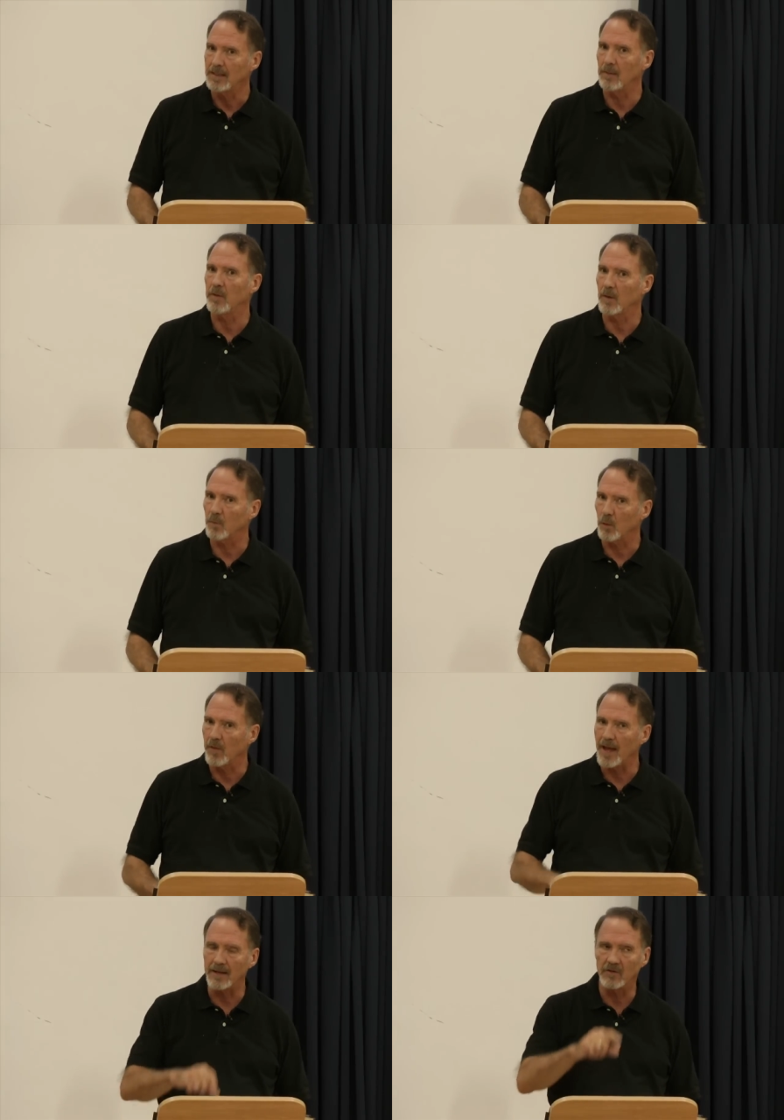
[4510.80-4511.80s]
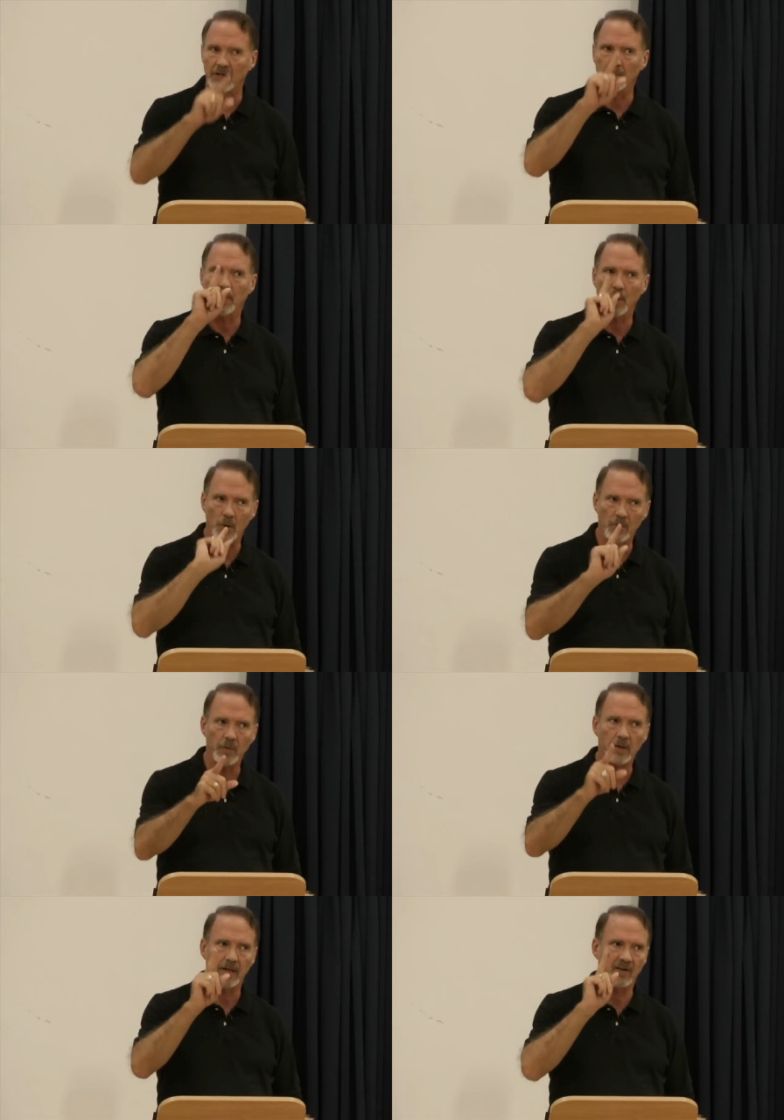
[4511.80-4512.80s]
and therefore that is a
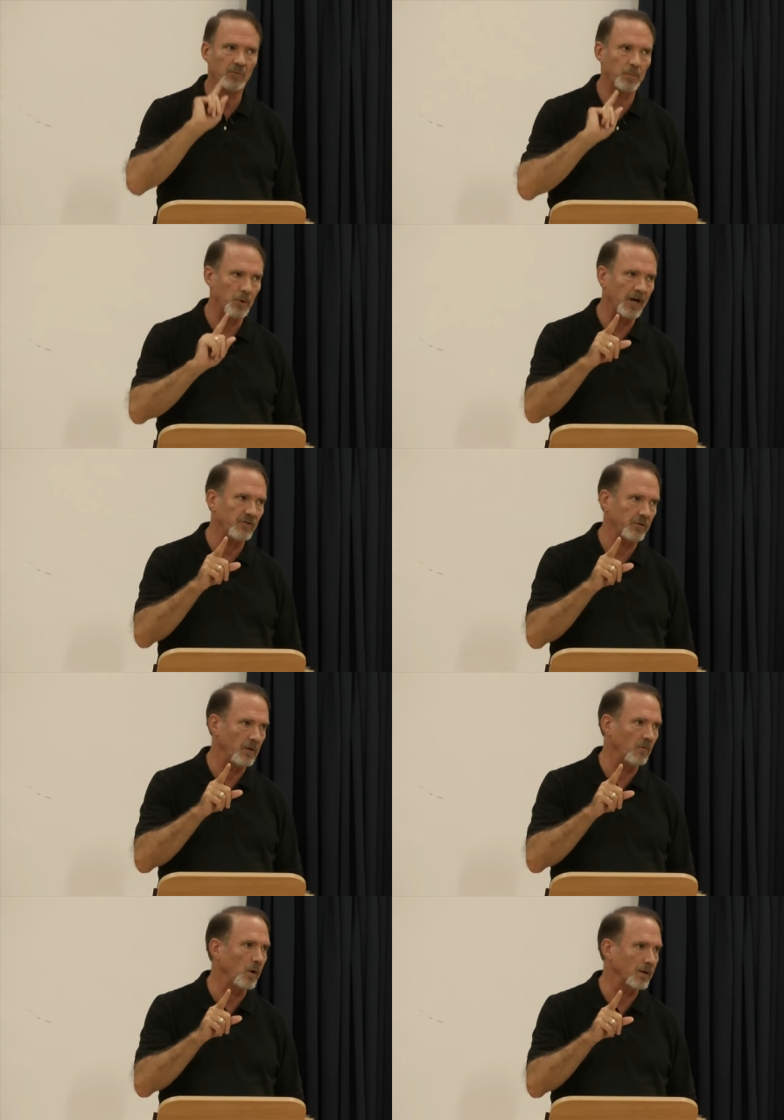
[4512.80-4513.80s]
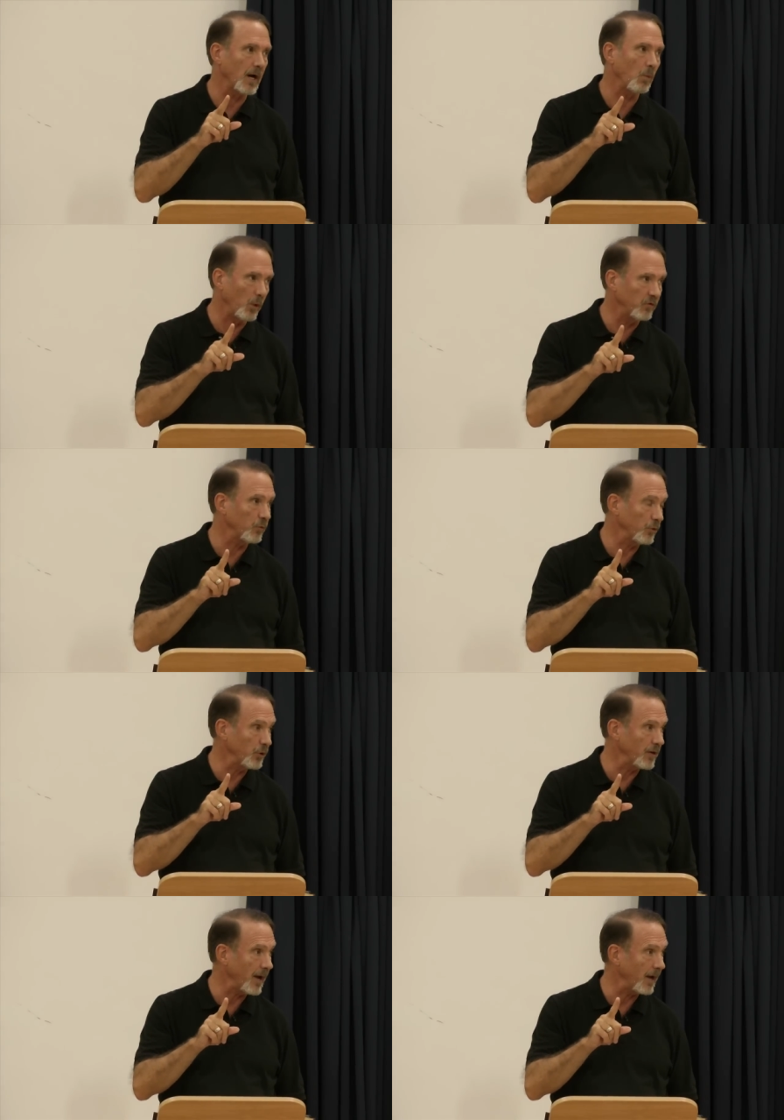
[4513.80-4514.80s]
perfect expression of what God wants for
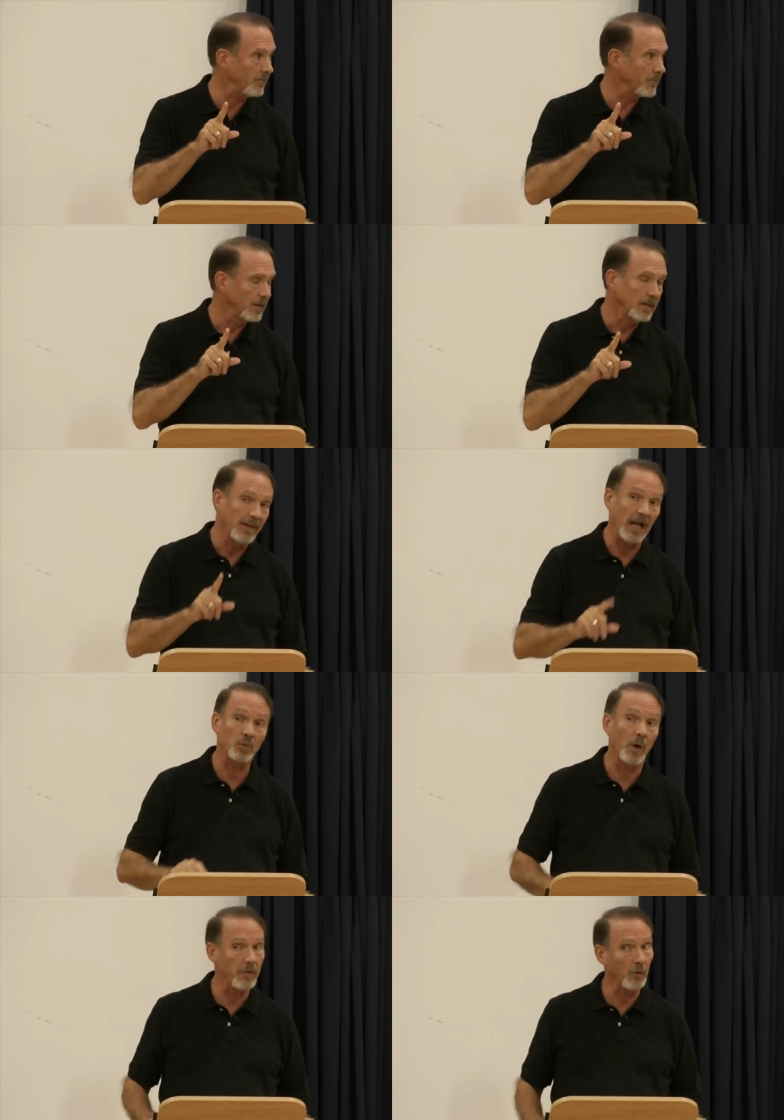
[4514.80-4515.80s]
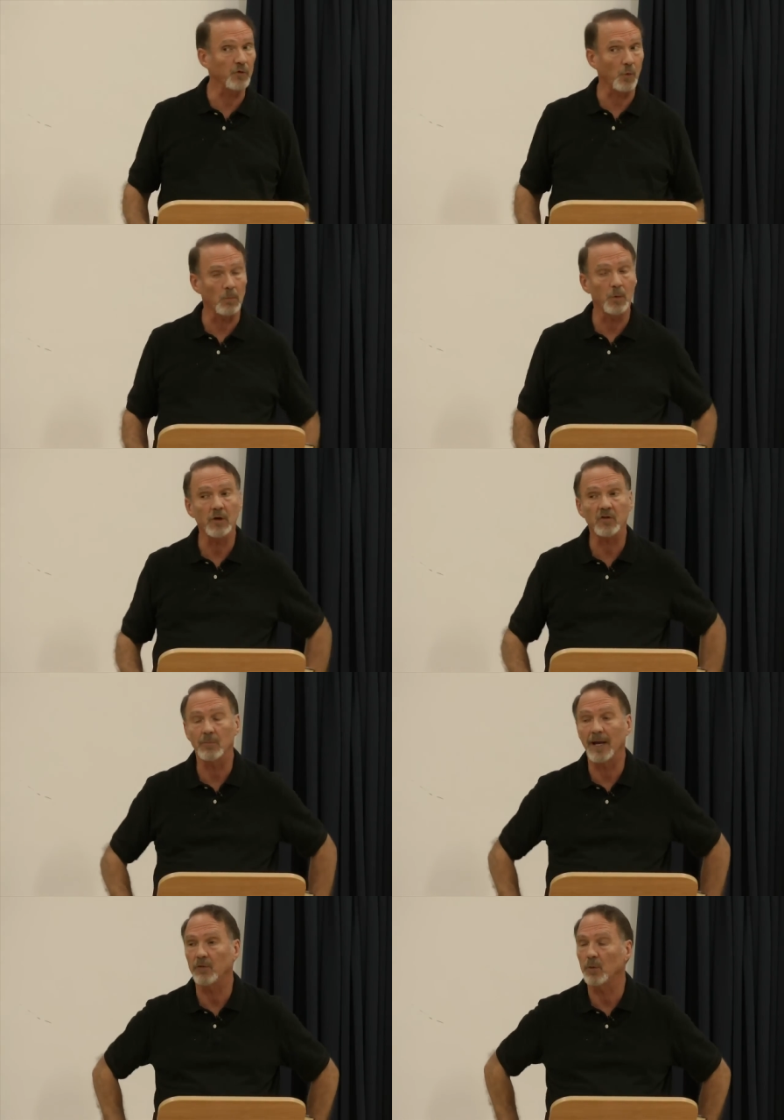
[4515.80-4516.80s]
you and I. That's why those four
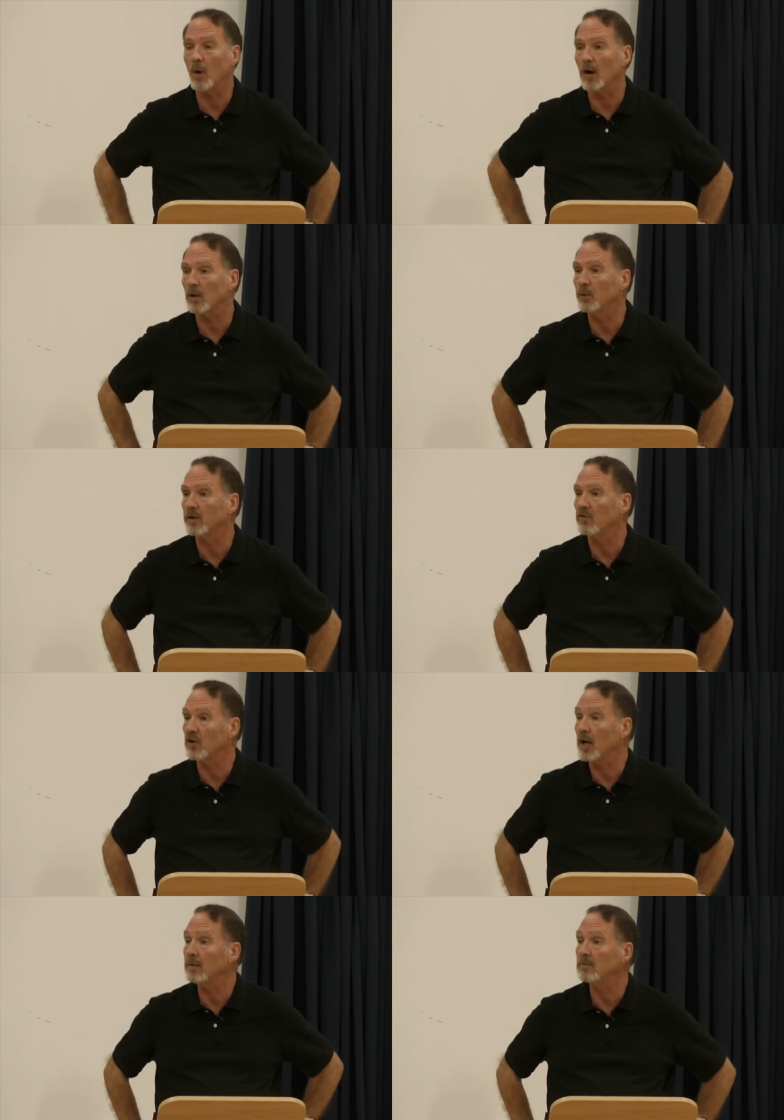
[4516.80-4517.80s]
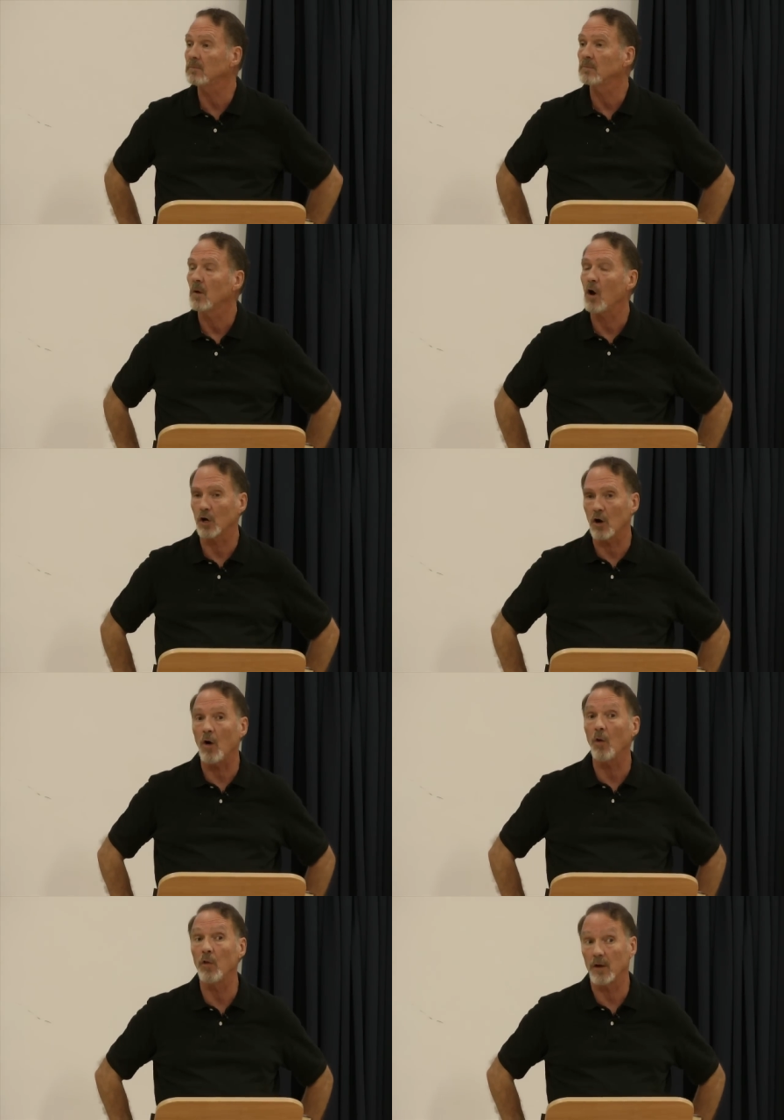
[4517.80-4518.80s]
books, Matthew, Mark, Luke, and John, are
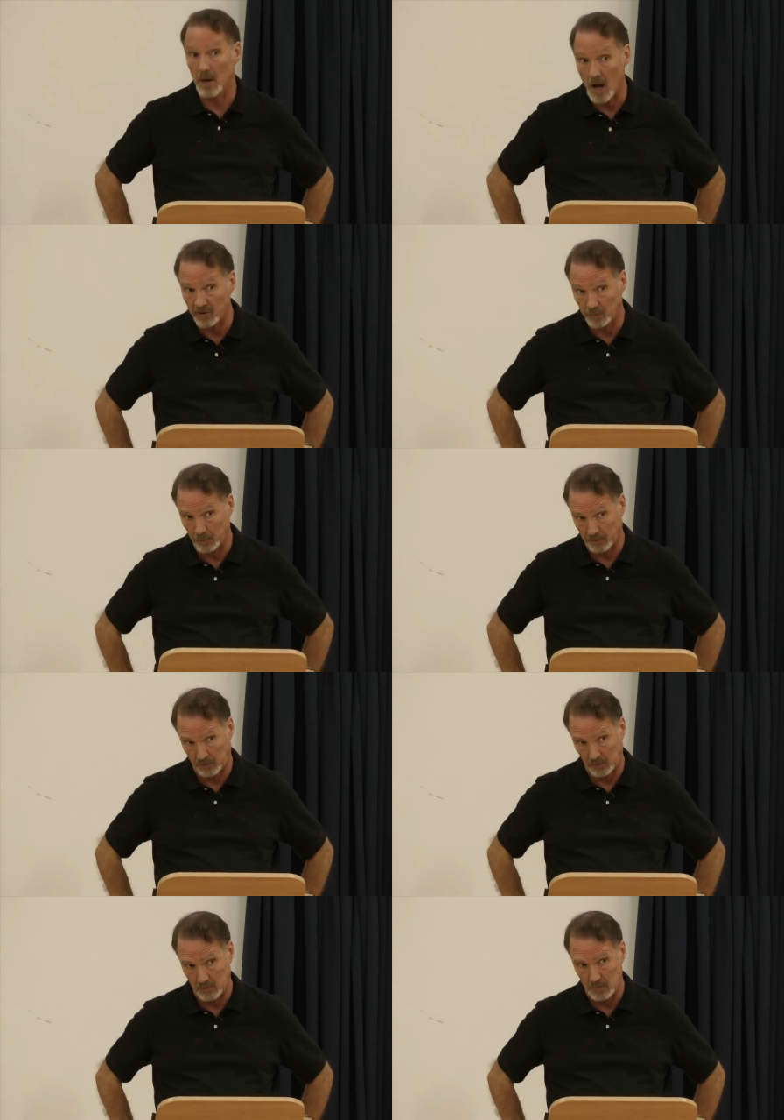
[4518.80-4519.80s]
called the Gospels,